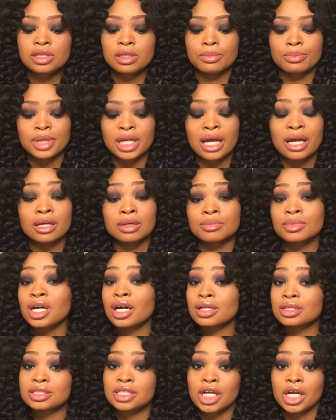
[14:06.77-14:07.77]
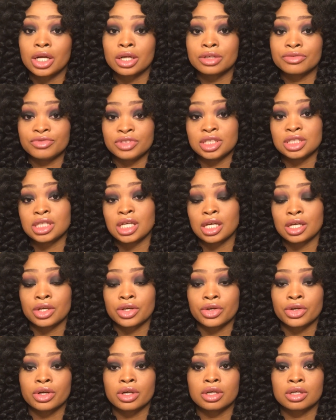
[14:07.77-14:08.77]
But I am kind of tired of this
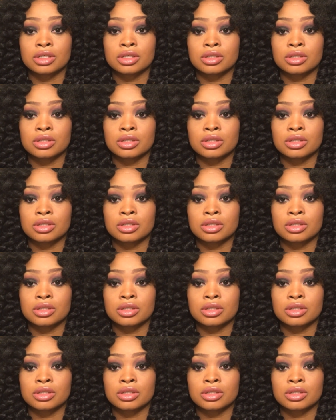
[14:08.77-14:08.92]
hair.